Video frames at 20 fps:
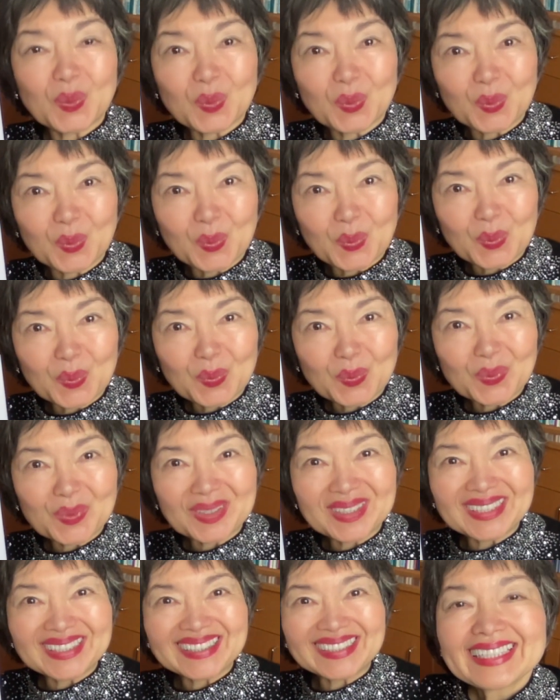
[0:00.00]
U.
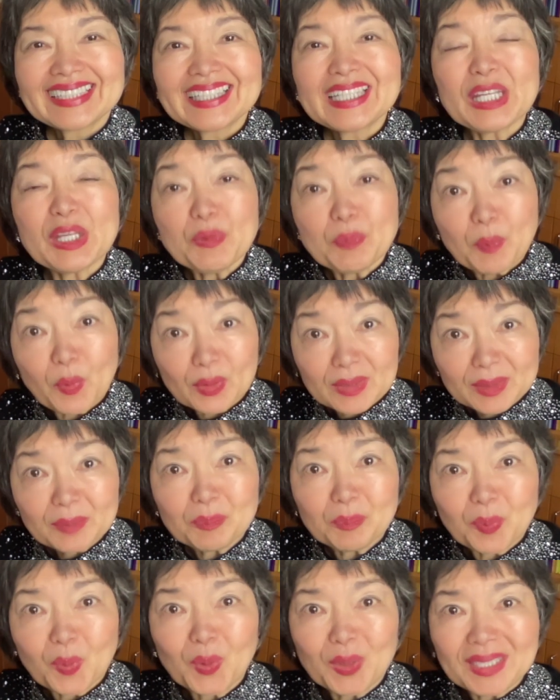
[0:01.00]
The
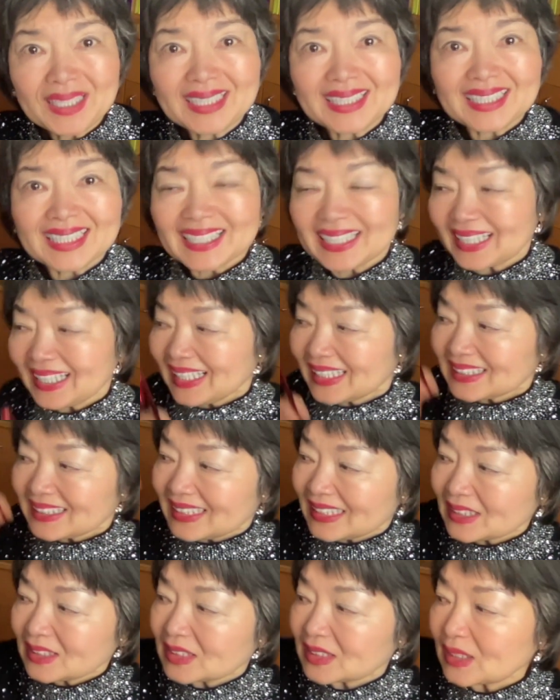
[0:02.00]
important point is
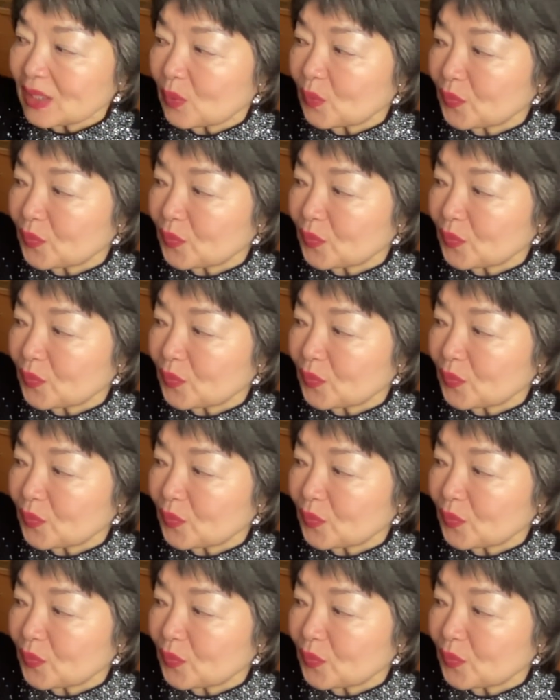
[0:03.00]
this: the